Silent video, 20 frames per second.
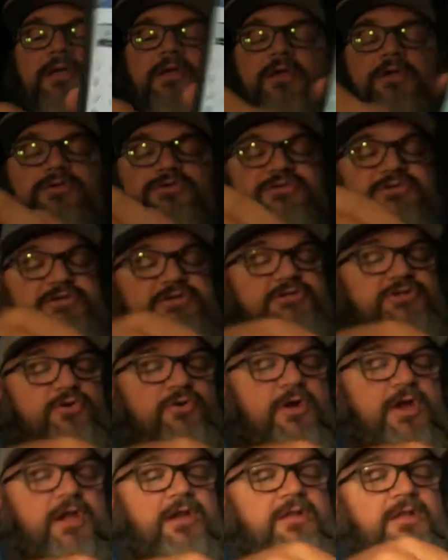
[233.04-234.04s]
you'll see a
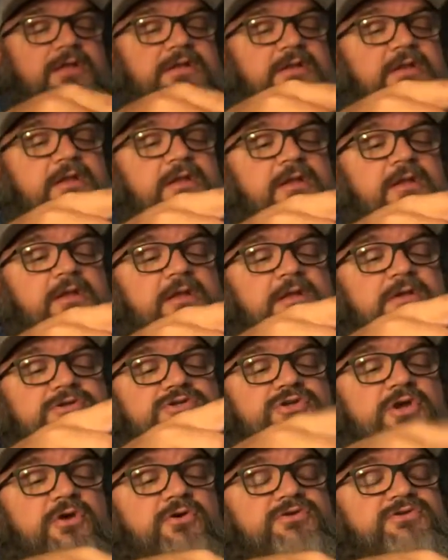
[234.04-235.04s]
screen that
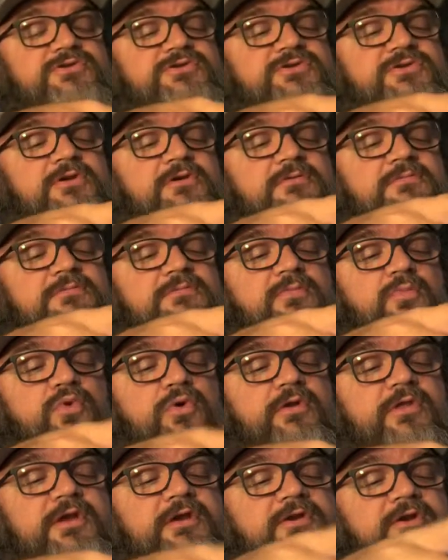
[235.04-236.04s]
shows
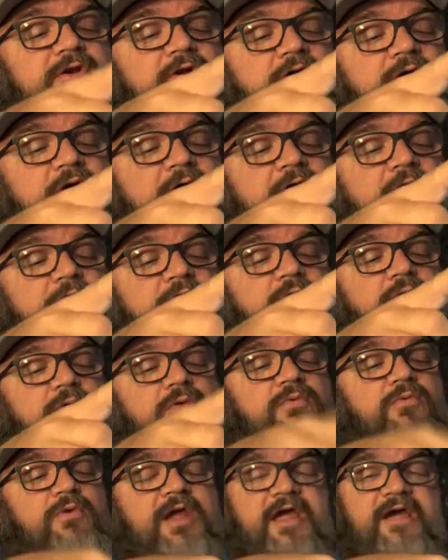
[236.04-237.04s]
Worthington, Ohio.
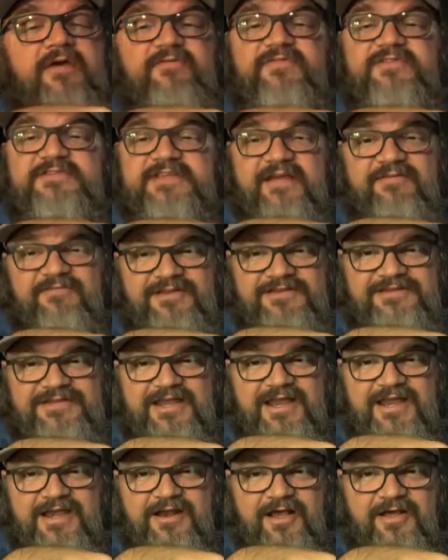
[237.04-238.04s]
We have
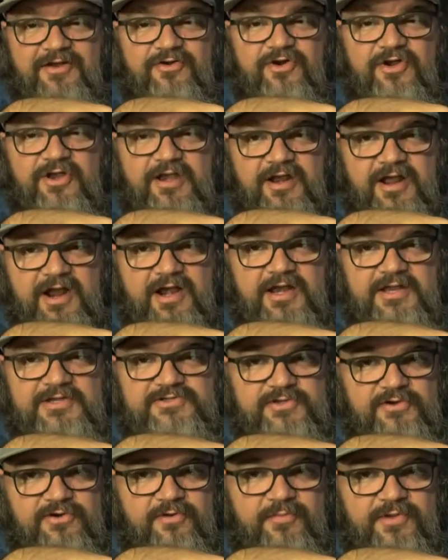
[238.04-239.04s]
1,790
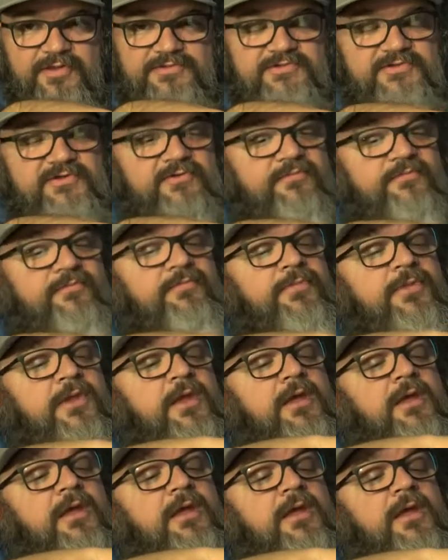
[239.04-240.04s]
sermons.
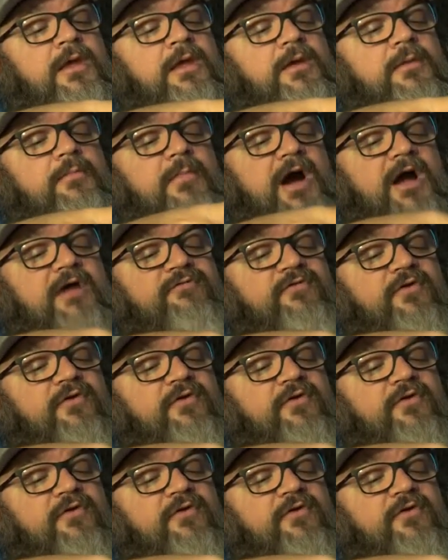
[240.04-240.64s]
My